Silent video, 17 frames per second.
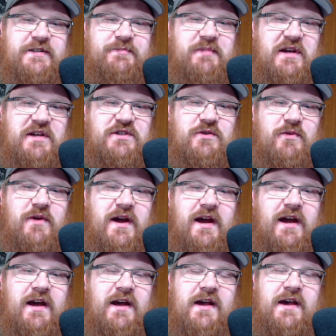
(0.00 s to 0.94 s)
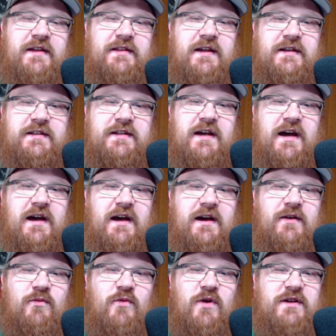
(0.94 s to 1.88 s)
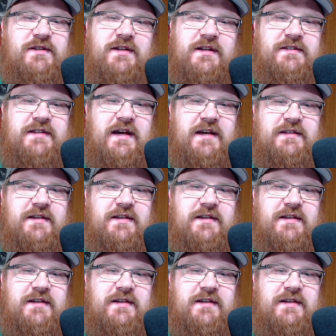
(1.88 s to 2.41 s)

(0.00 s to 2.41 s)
speech away that wants to say